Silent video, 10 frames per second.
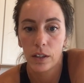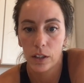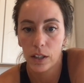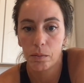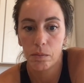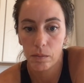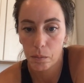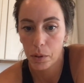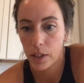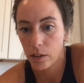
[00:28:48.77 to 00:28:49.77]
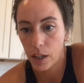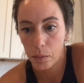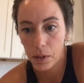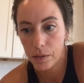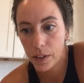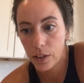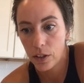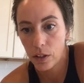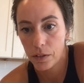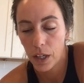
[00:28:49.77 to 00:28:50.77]
You're going to put the ground beef on the
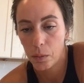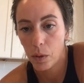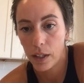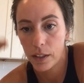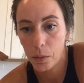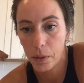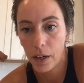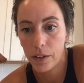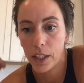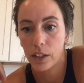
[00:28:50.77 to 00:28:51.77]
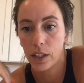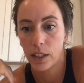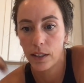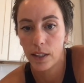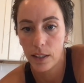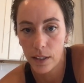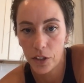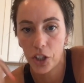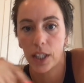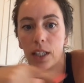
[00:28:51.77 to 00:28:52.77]
stovetop. While it's browning, you're going to season
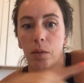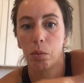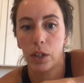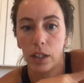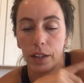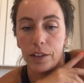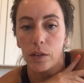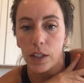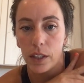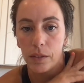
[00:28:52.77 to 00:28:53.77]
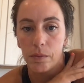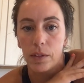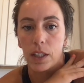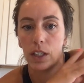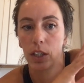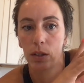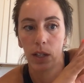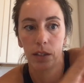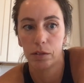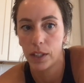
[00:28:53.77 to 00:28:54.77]
the chicken and put it on the grill. It's going to go
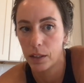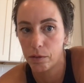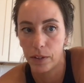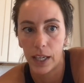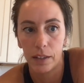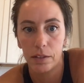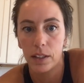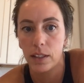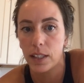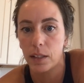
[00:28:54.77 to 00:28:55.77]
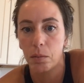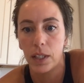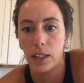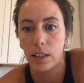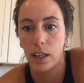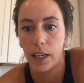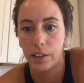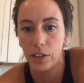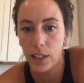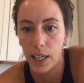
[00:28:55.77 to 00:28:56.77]
on for like 5 to 6 minutes on
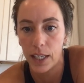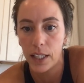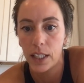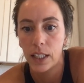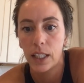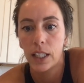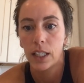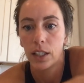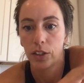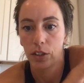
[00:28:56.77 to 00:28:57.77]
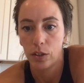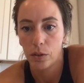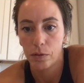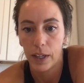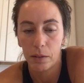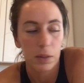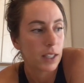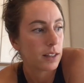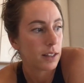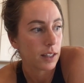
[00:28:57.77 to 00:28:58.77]
either side. If you do 5
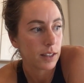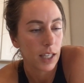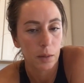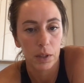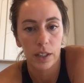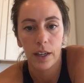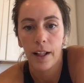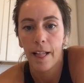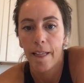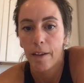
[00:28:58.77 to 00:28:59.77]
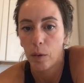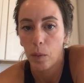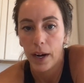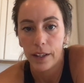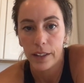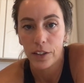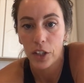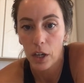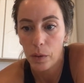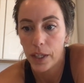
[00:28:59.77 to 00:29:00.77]
minutes, set a timer. While it's
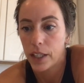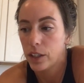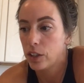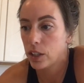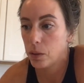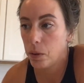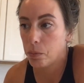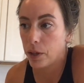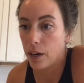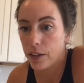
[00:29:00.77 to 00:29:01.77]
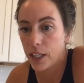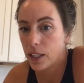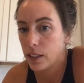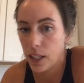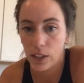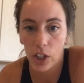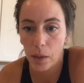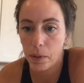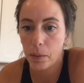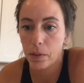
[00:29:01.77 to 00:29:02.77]
going, you're going to be browning and like
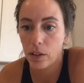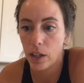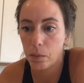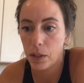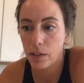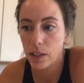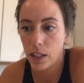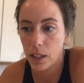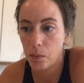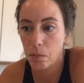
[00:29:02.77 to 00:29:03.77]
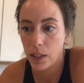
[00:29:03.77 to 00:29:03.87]
chopping up the ground beef to like